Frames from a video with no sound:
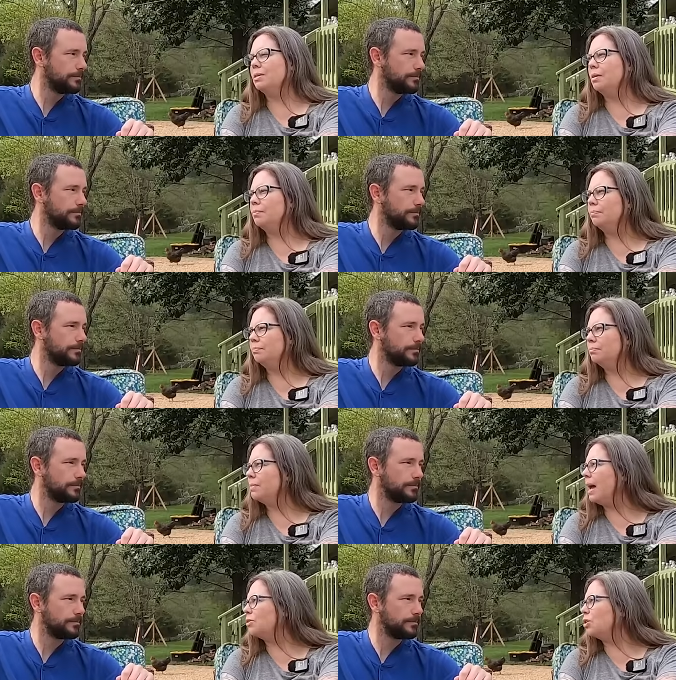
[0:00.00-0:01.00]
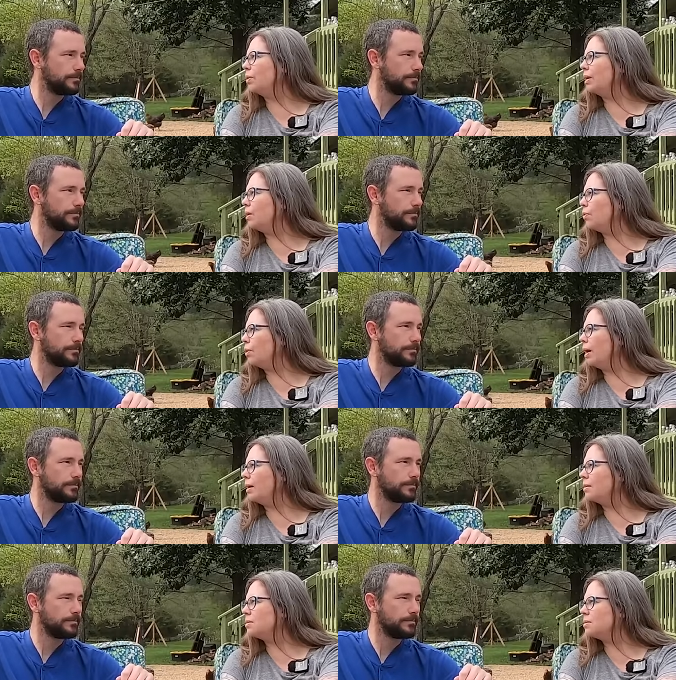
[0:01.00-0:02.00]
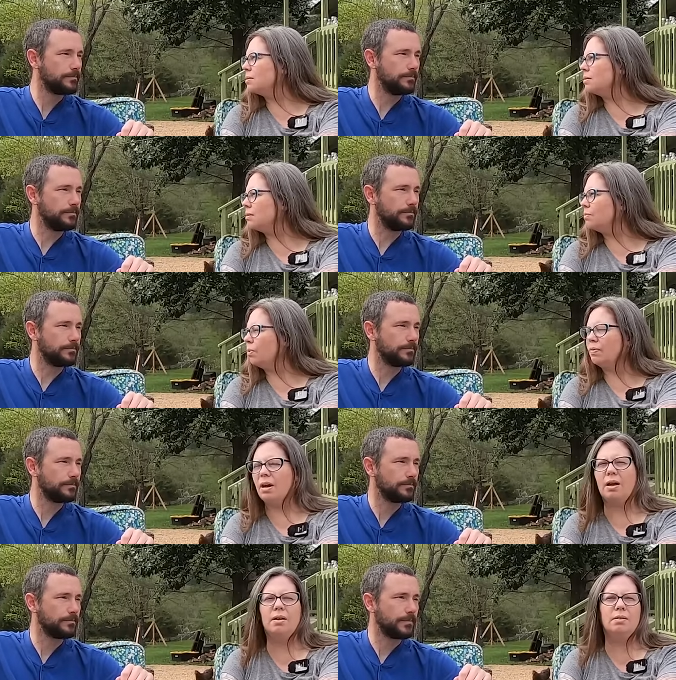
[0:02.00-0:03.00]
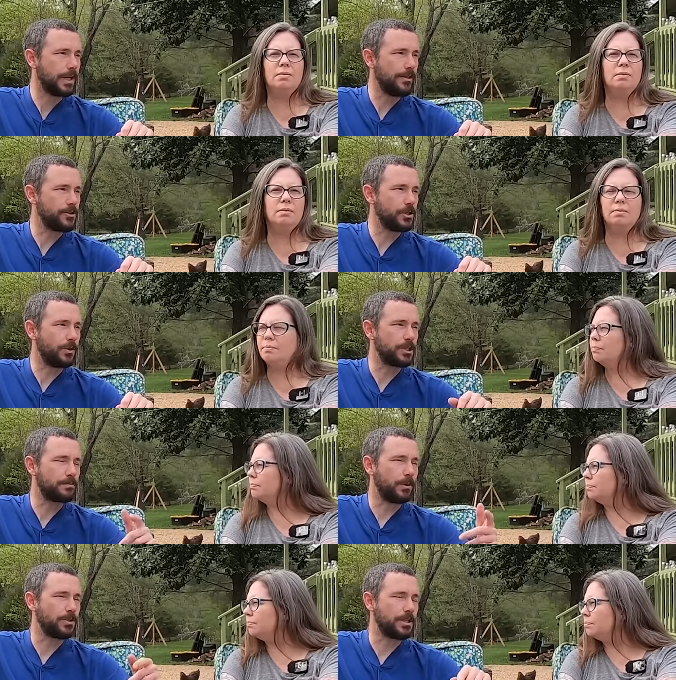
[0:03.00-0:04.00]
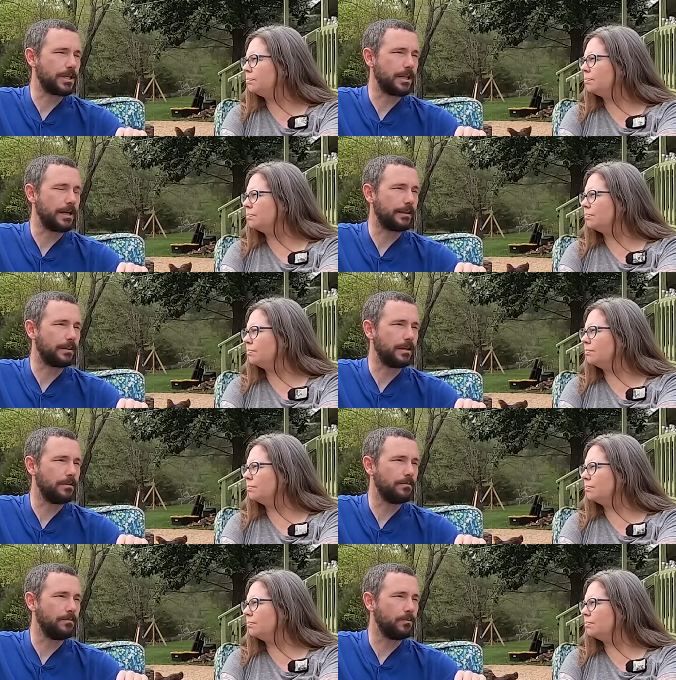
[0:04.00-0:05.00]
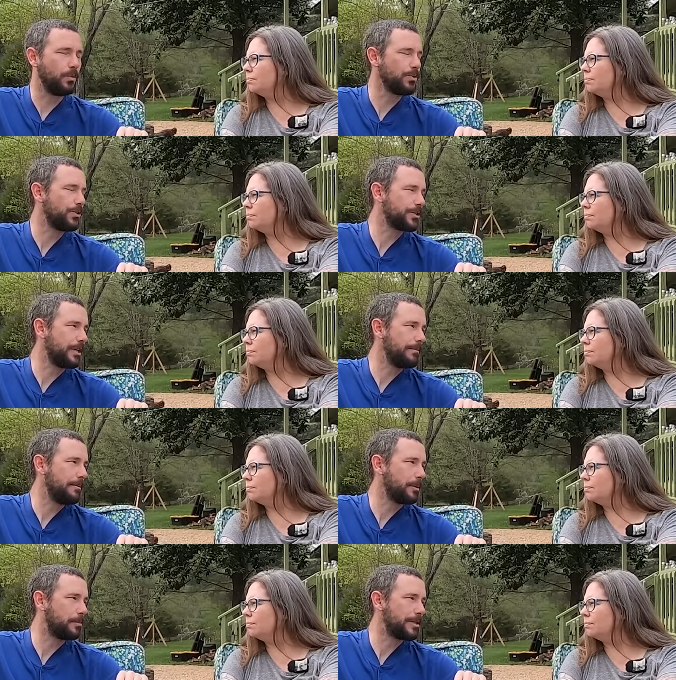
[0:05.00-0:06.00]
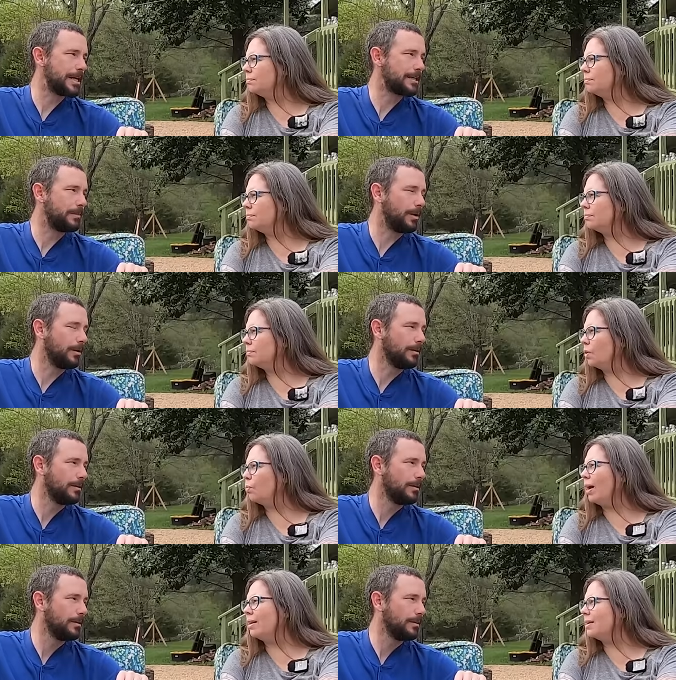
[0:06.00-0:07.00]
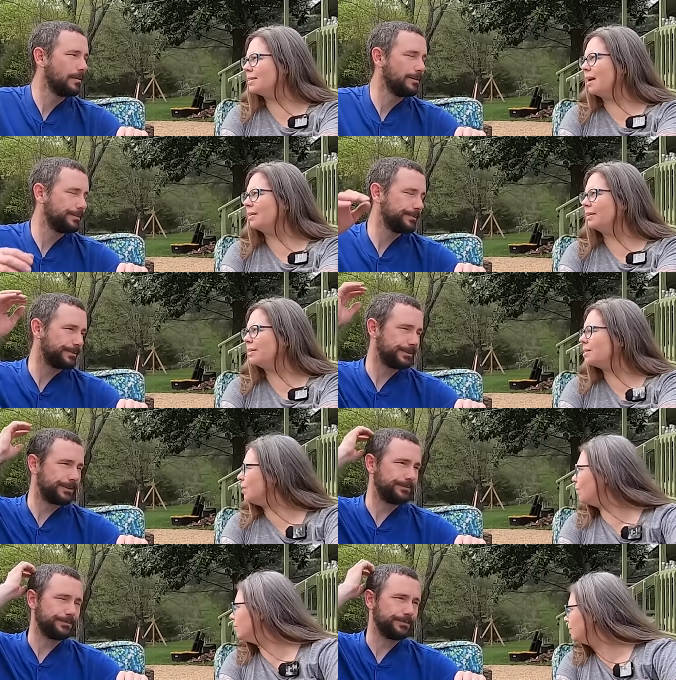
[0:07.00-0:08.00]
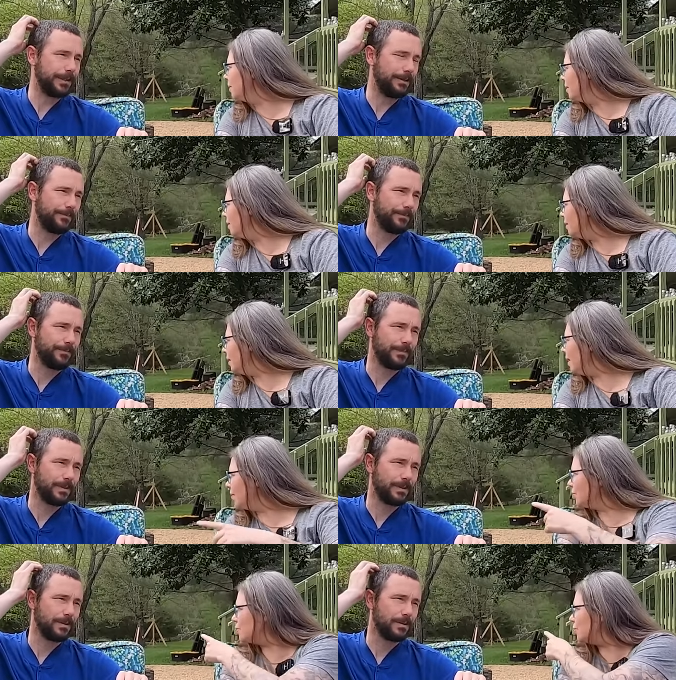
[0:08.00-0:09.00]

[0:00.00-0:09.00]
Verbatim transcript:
Speaker 1: to hatch out any other eggs. We've got,
Speaker 2: and they're so dispersed, it's not like the rooster's going to be able to protect them all.
Speaker 1: Right, exactly. So yeah, there's